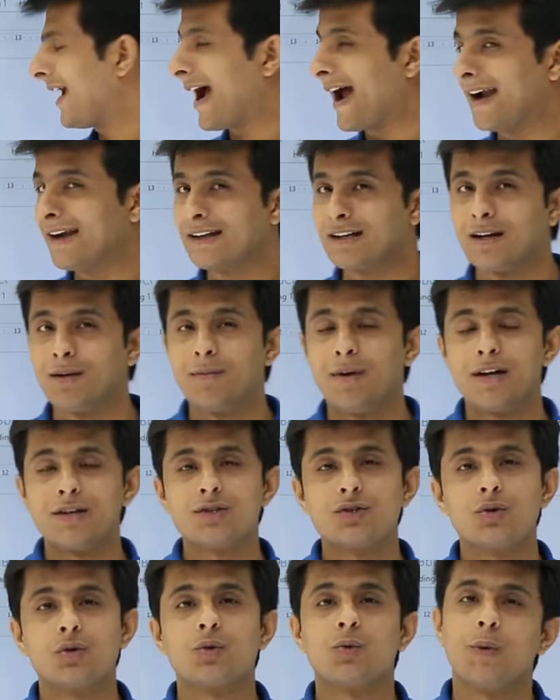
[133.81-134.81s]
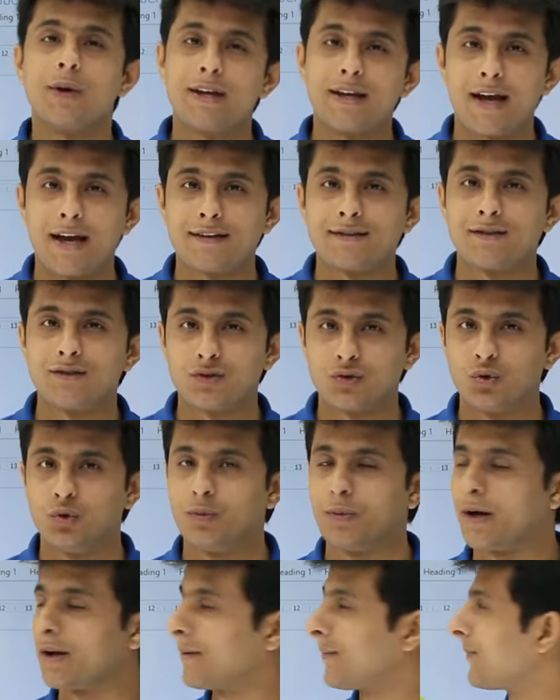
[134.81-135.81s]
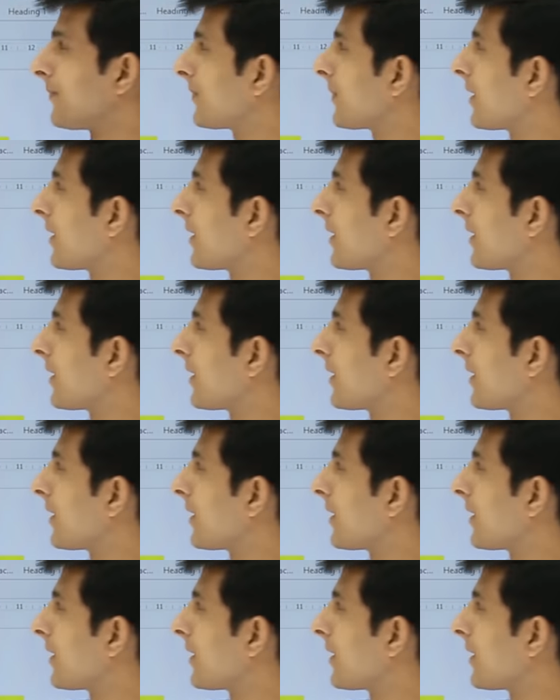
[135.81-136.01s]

add commands to quick access toolbar?